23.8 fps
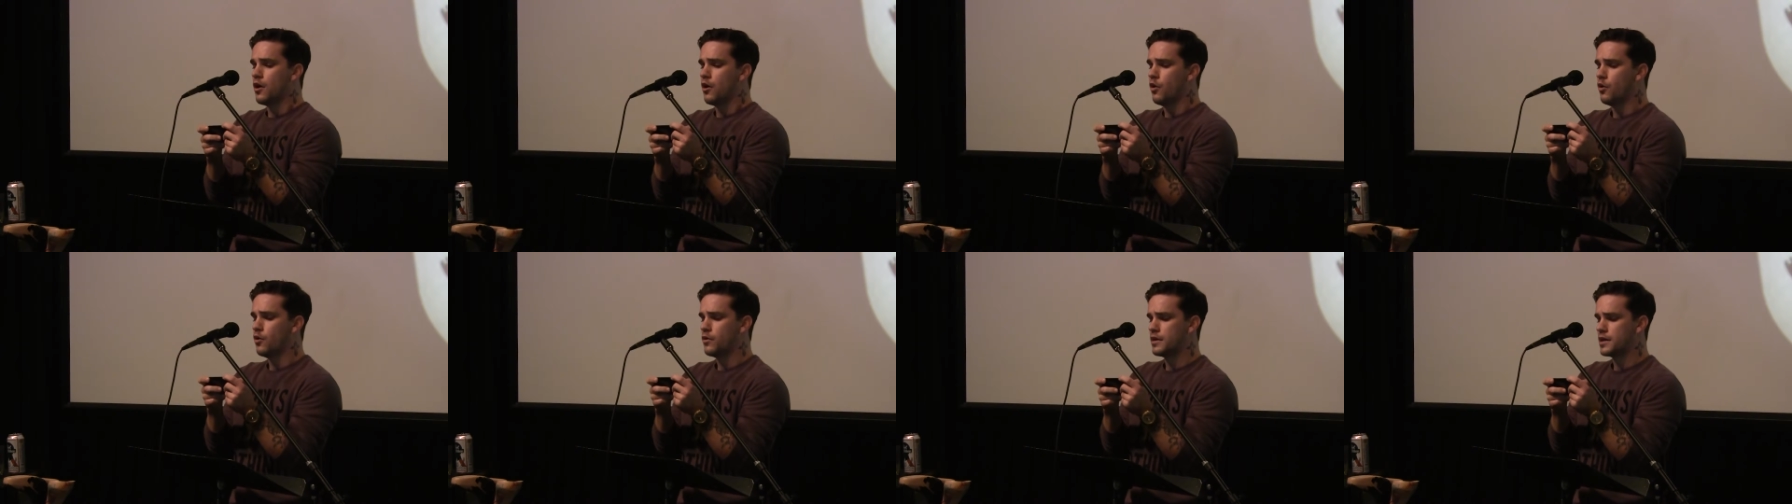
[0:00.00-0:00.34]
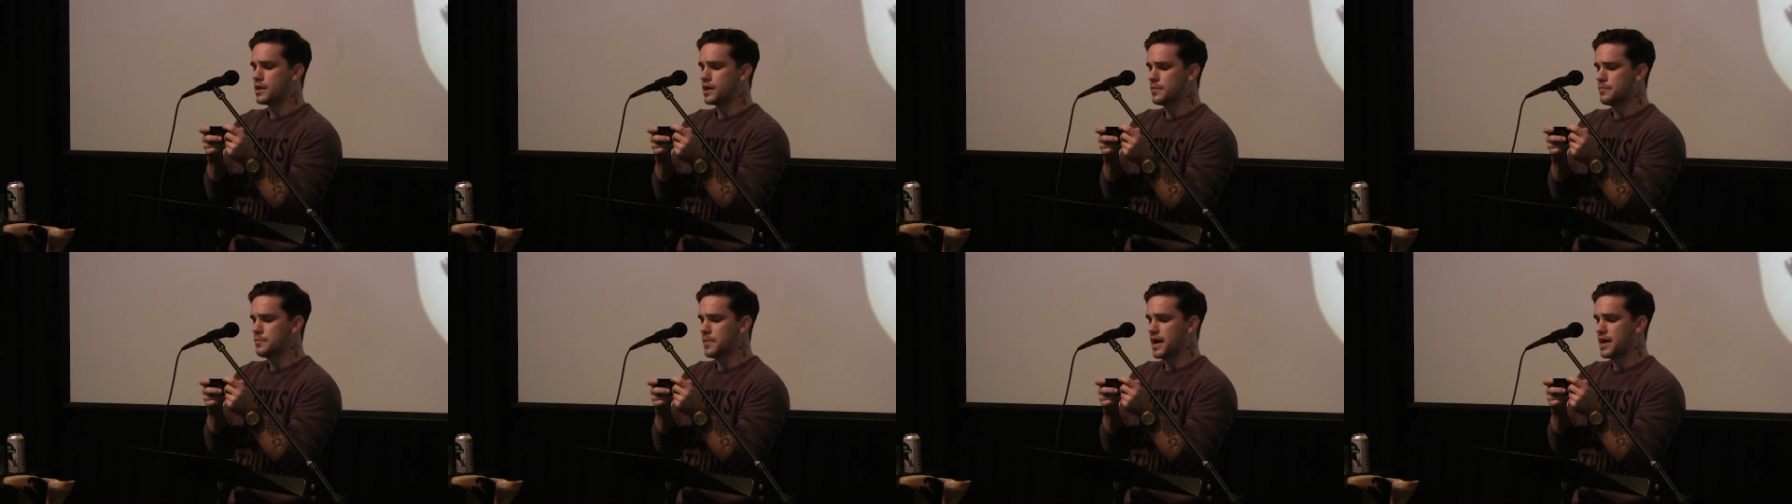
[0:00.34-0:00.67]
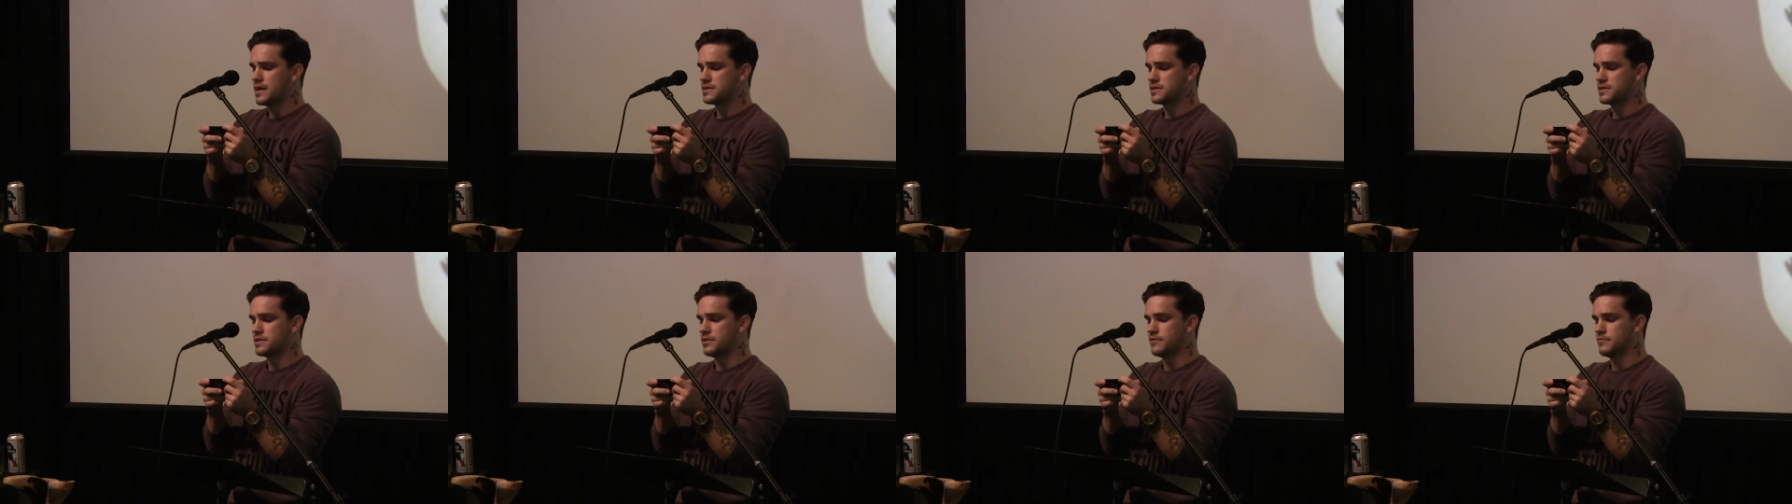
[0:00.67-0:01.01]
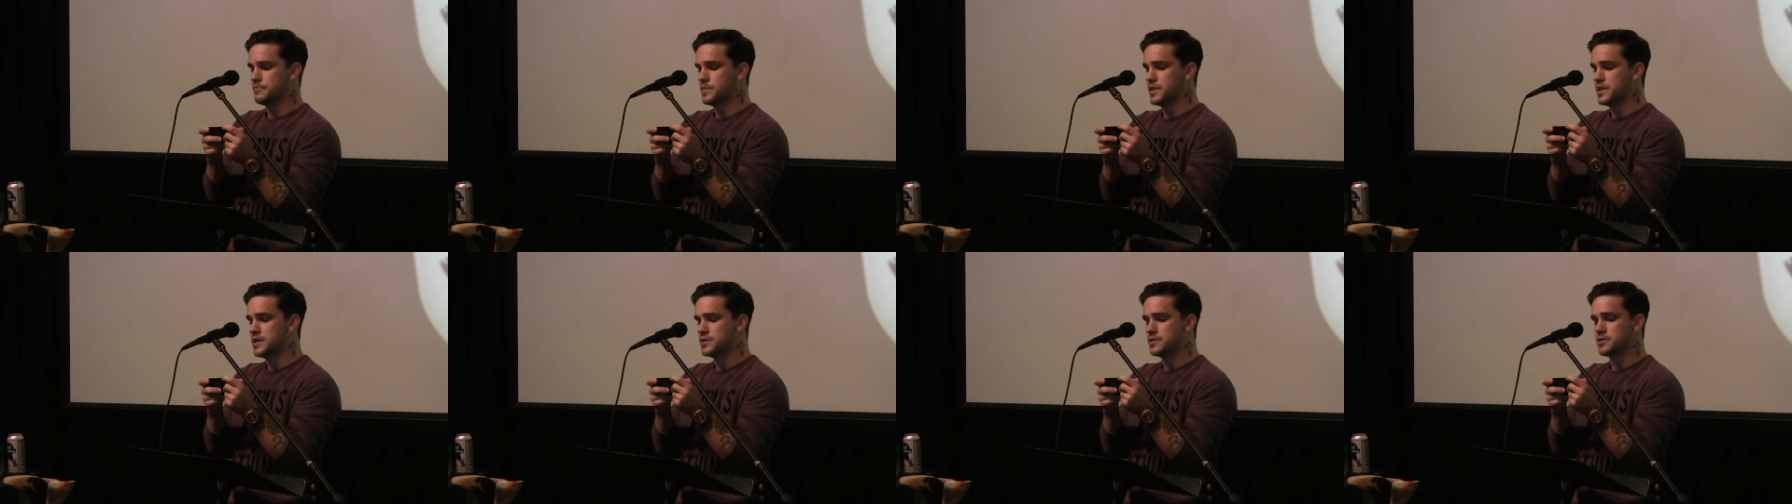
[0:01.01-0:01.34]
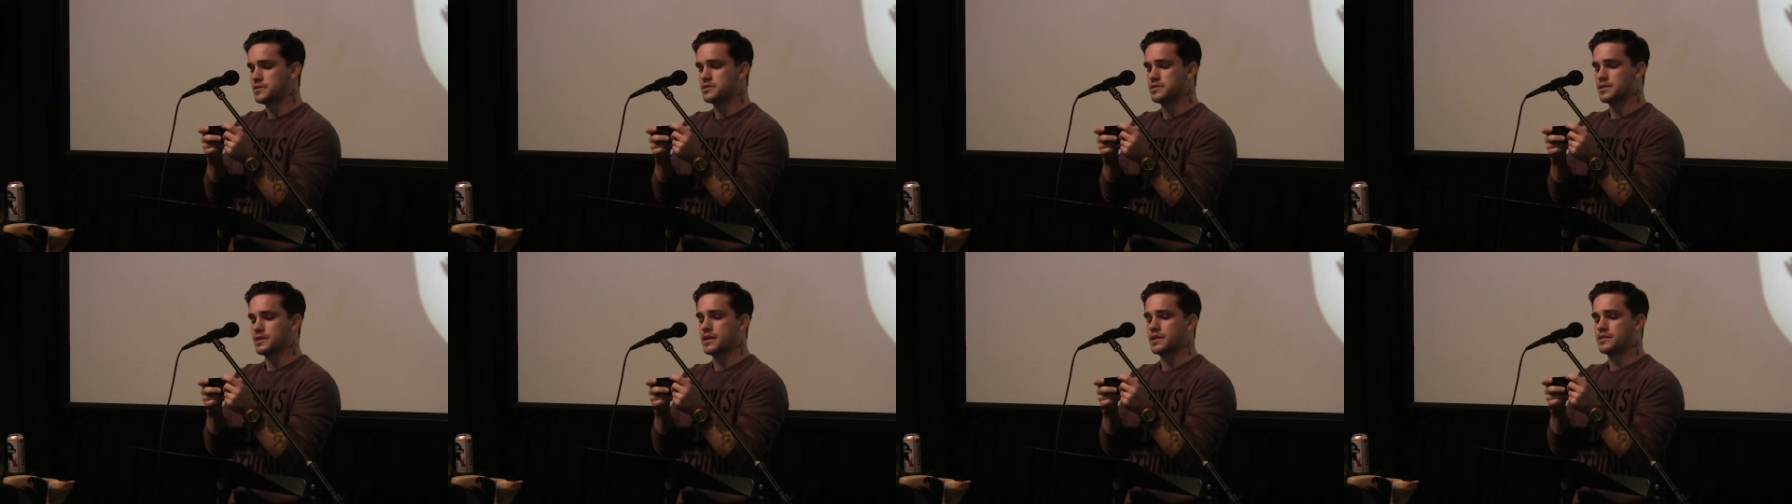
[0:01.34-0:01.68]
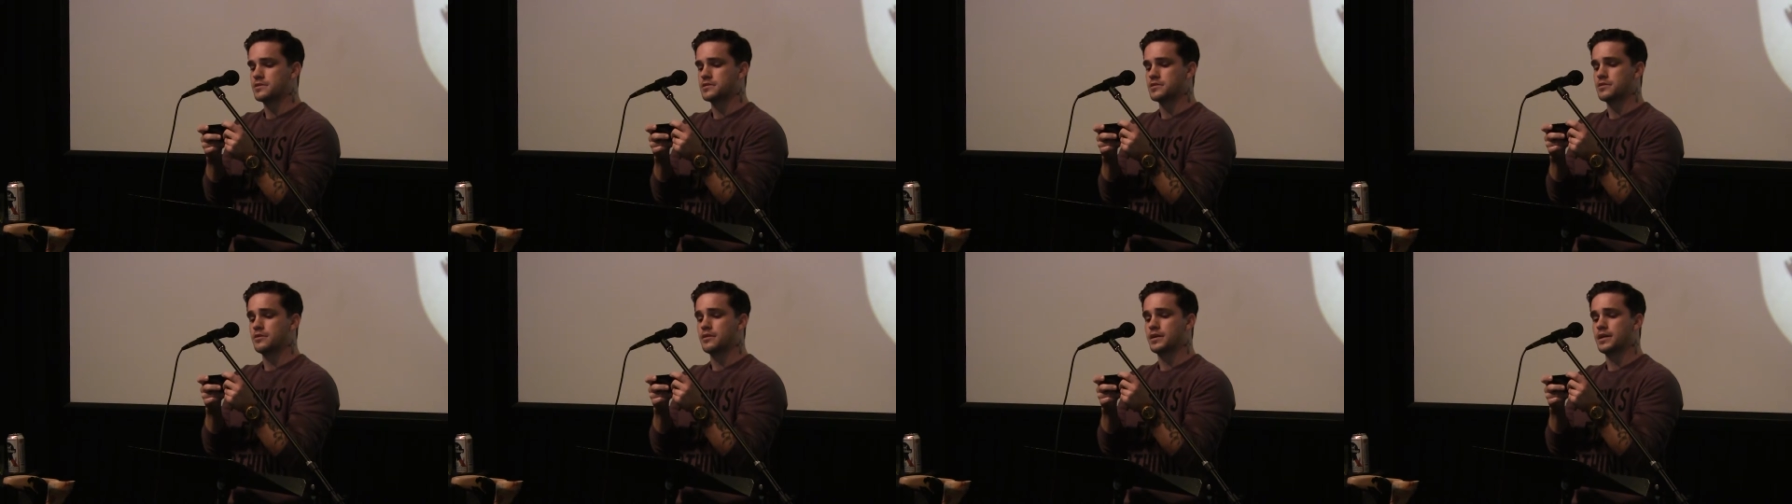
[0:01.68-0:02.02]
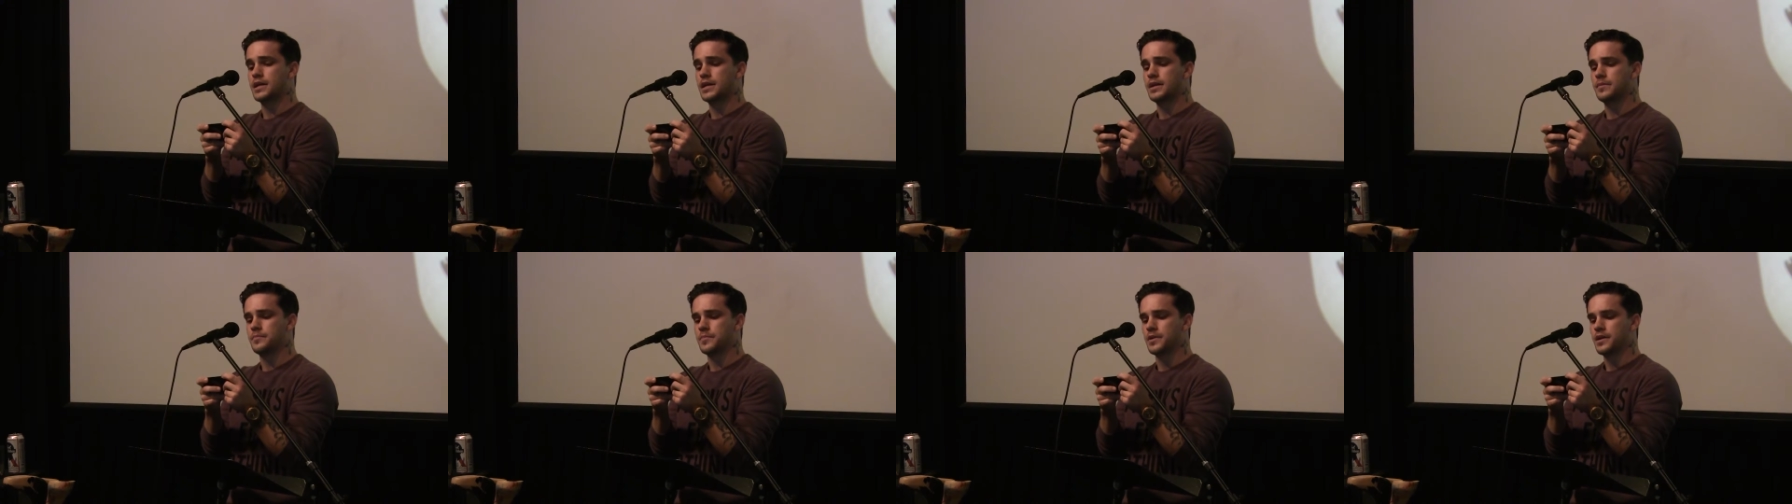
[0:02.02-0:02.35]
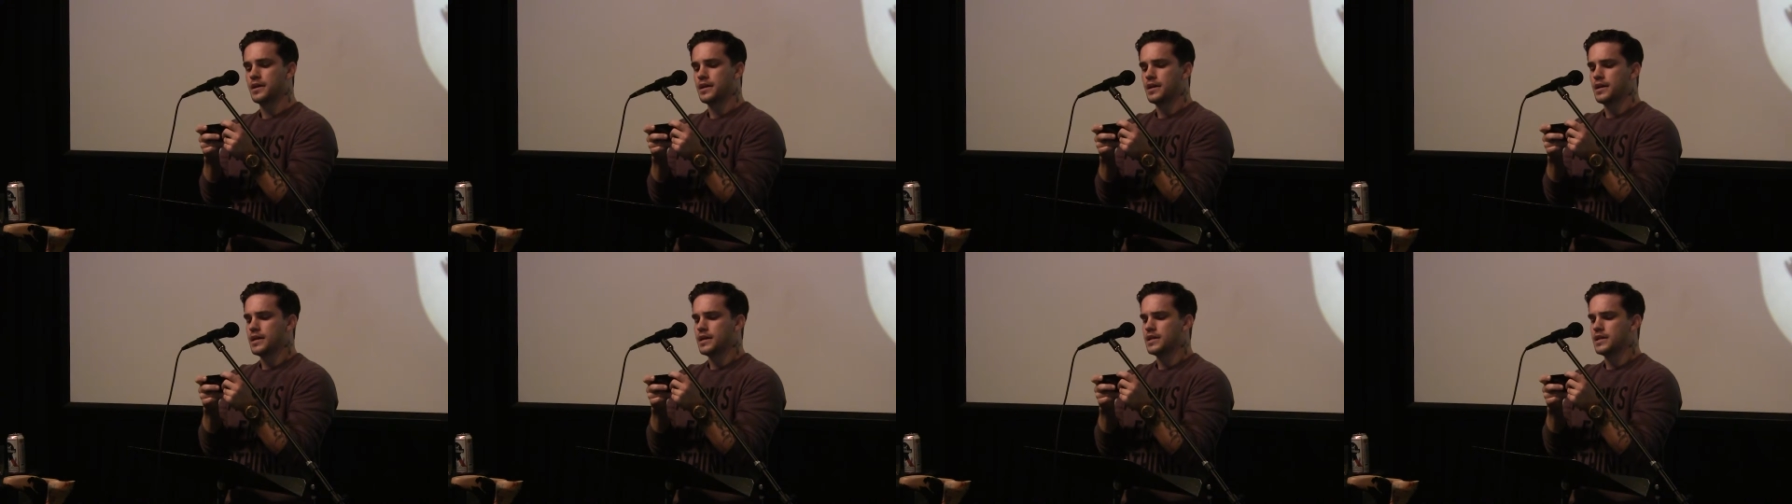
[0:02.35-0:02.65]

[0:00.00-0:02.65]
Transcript: holding a basket of peaches against her hip,